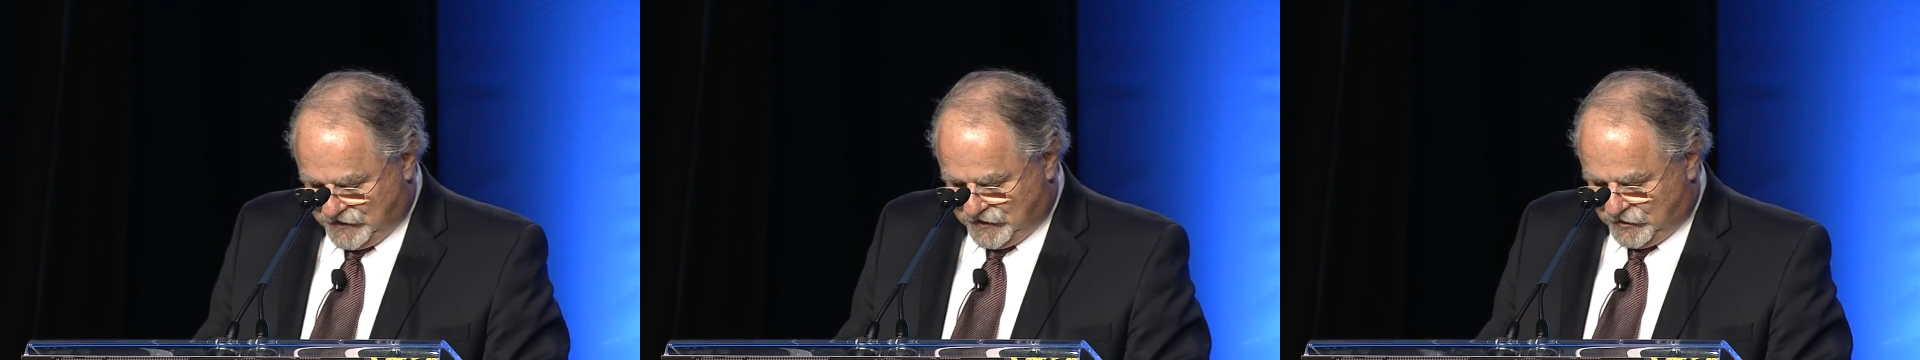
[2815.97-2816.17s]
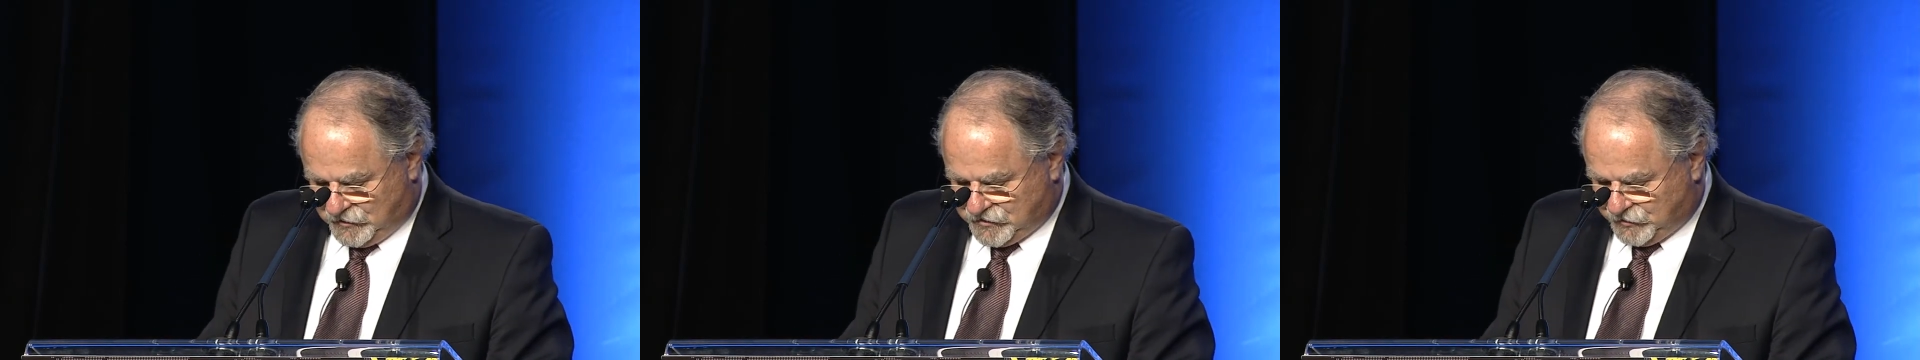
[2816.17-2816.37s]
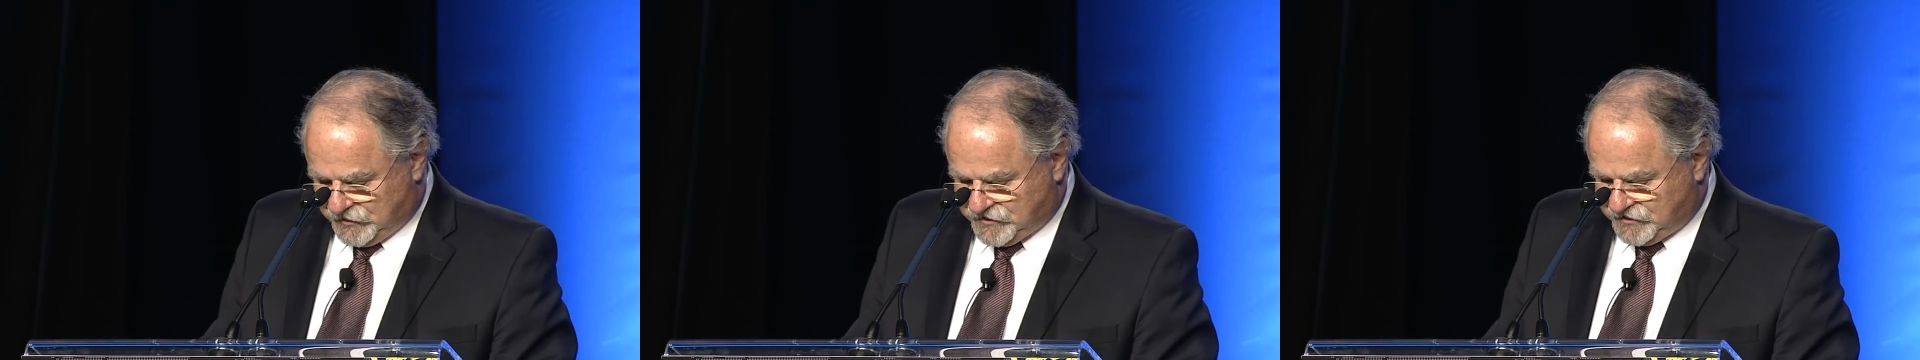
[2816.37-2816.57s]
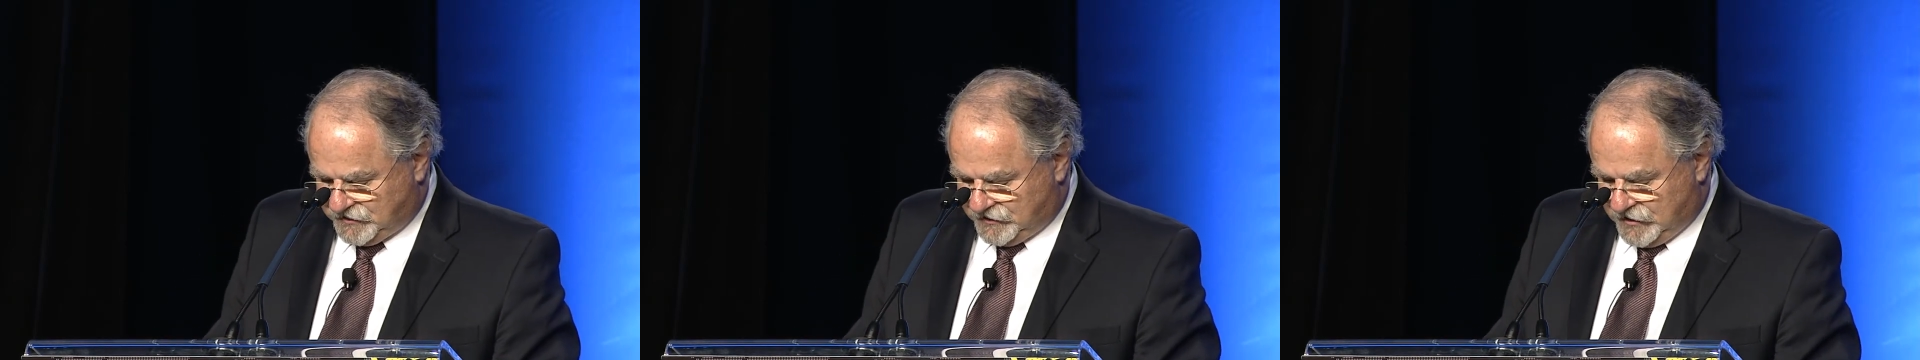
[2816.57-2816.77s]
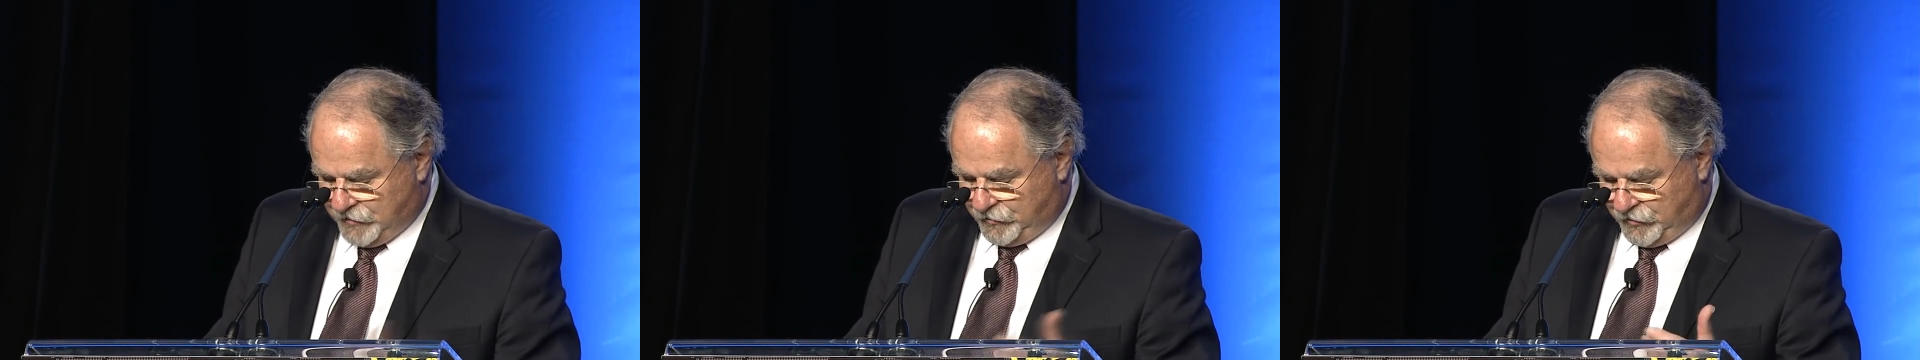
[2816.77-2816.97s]
He was
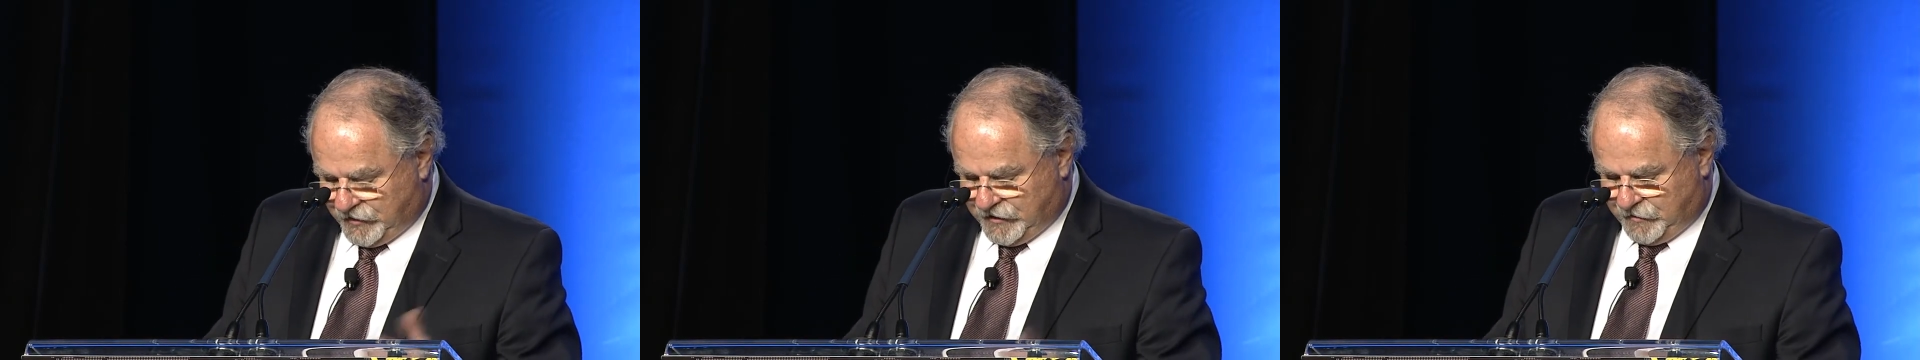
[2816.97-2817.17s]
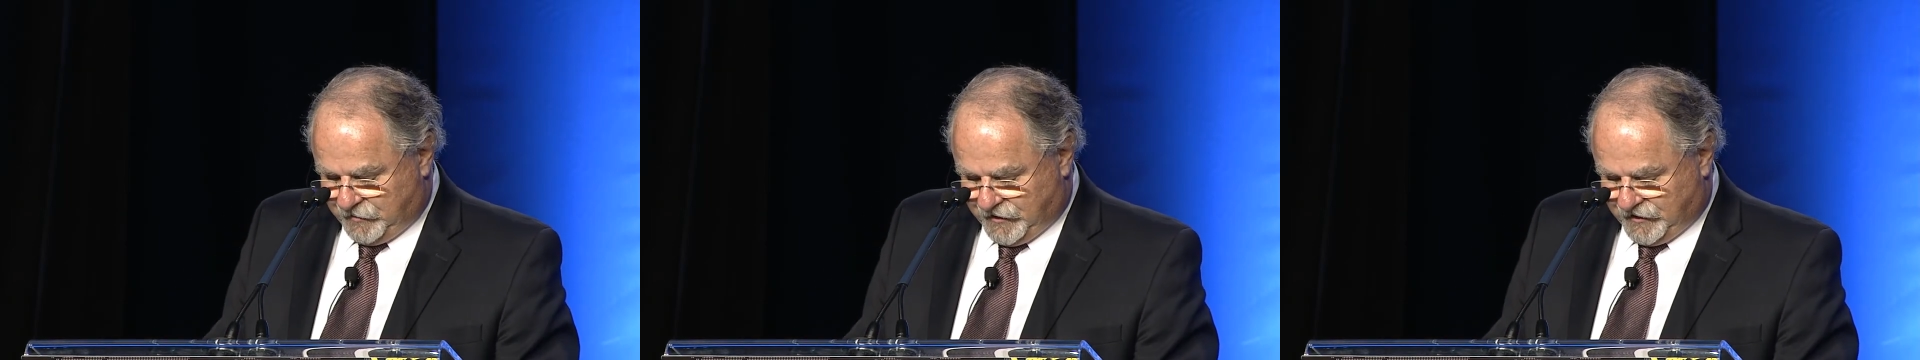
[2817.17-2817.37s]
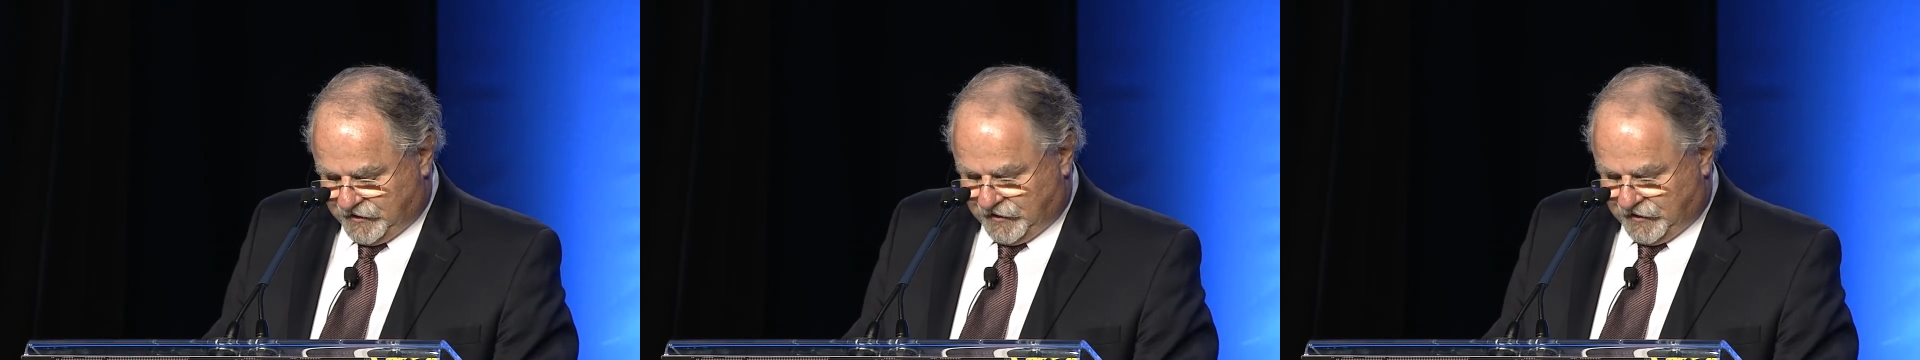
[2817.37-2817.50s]
recently appointed by the